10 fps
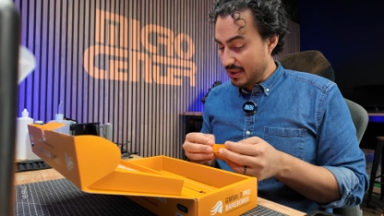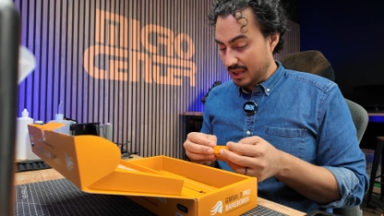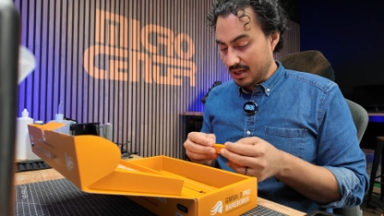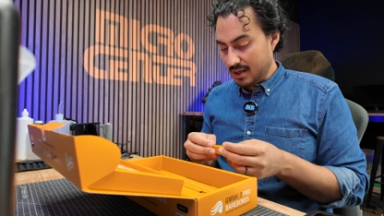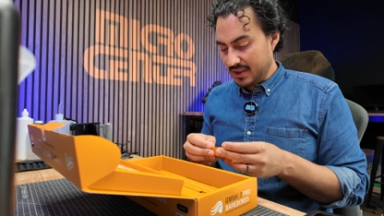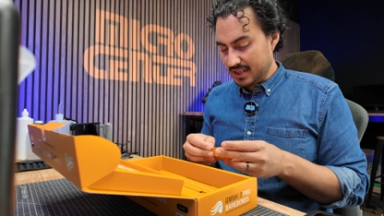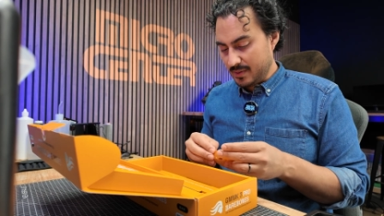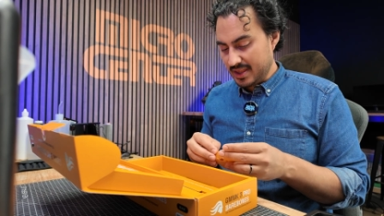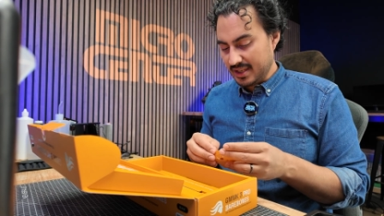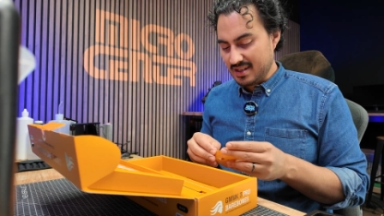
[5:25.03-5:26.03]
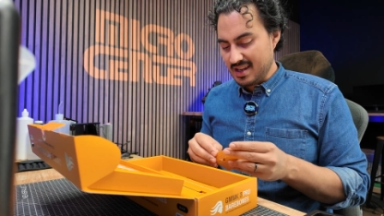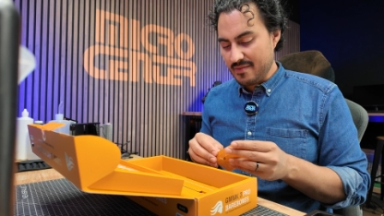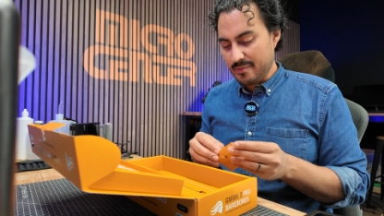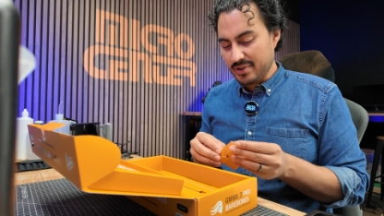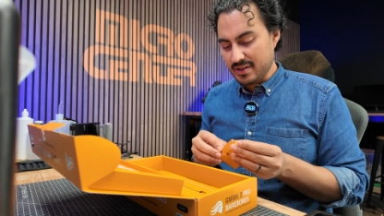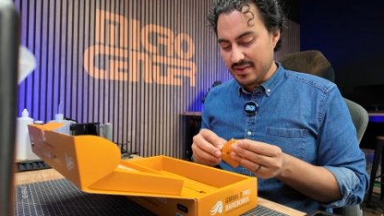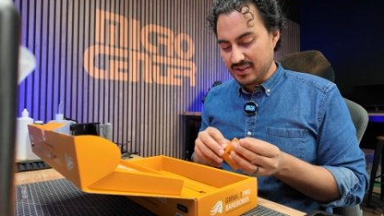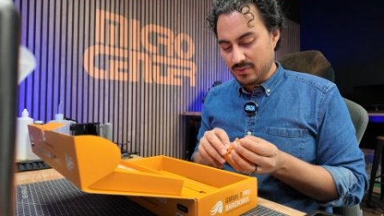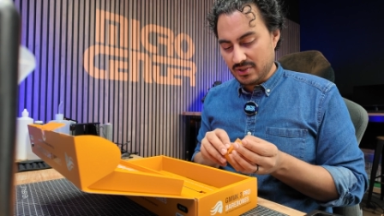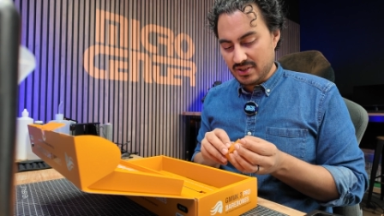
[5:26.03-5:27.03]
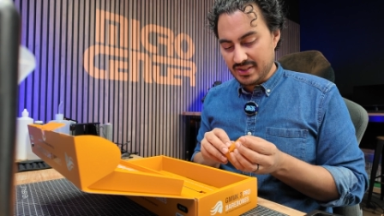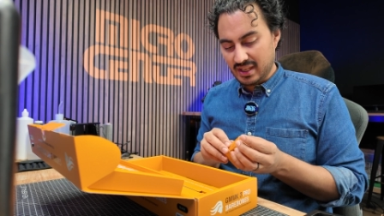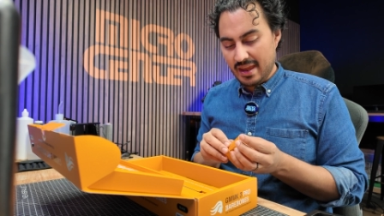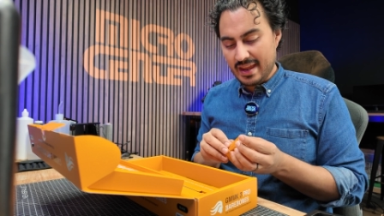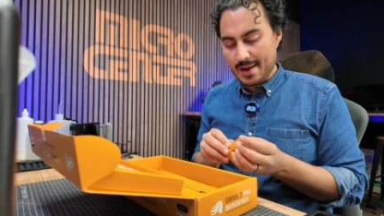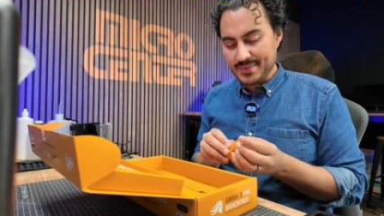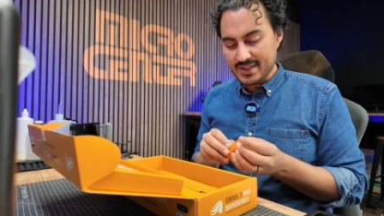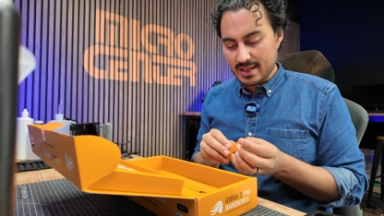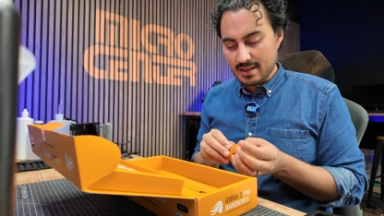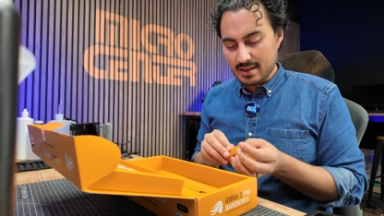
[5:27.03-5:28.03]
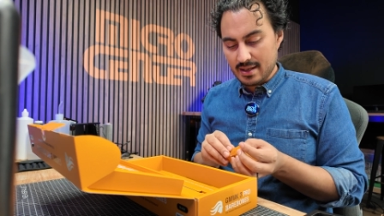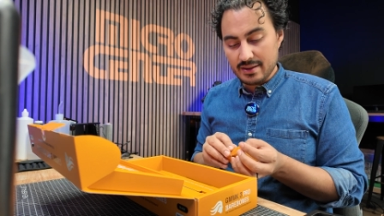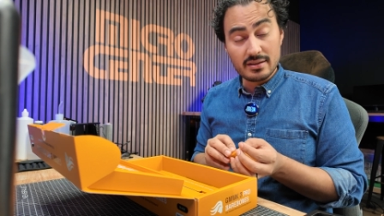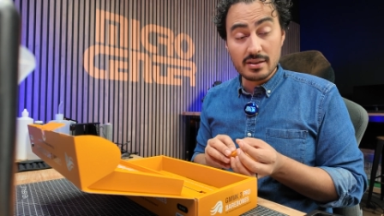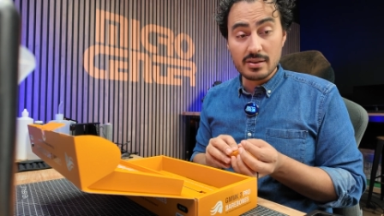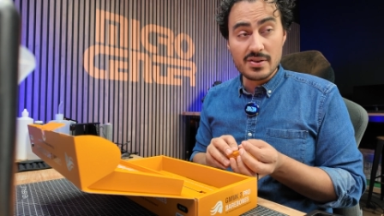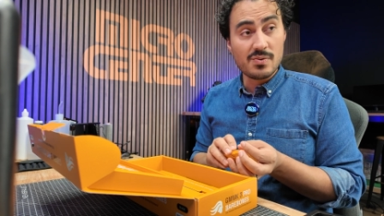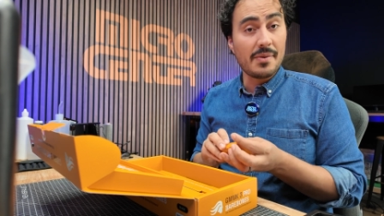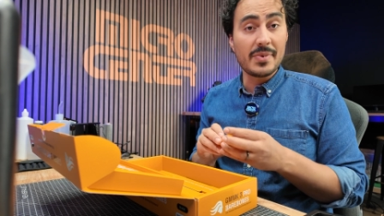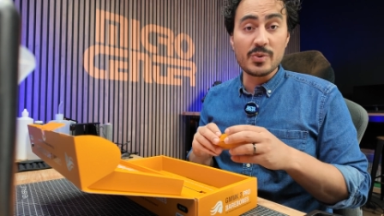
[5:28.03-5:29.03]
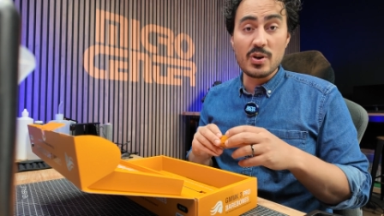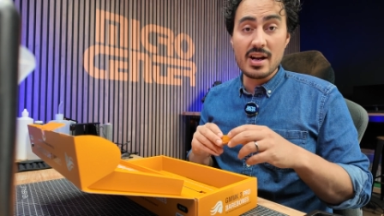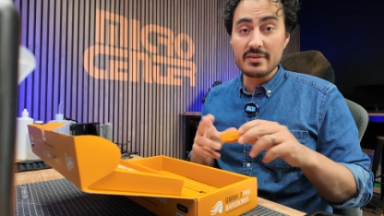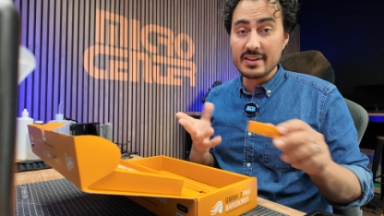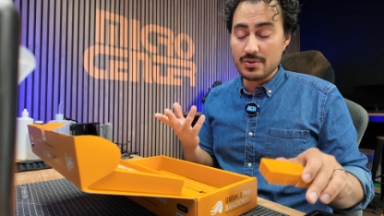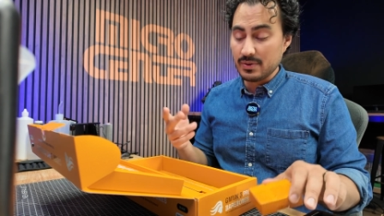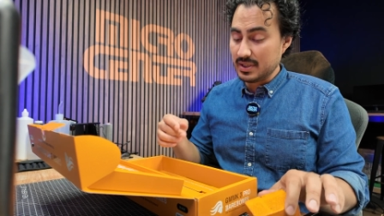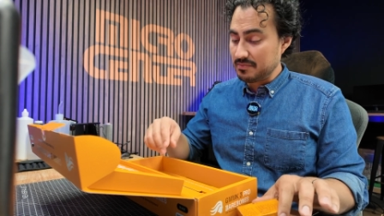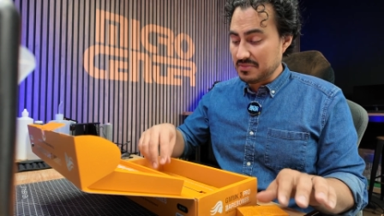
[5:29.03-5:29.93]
You know, they spend the time, they put all the switches and keycaps in, and then they're gonna swap them around eventually.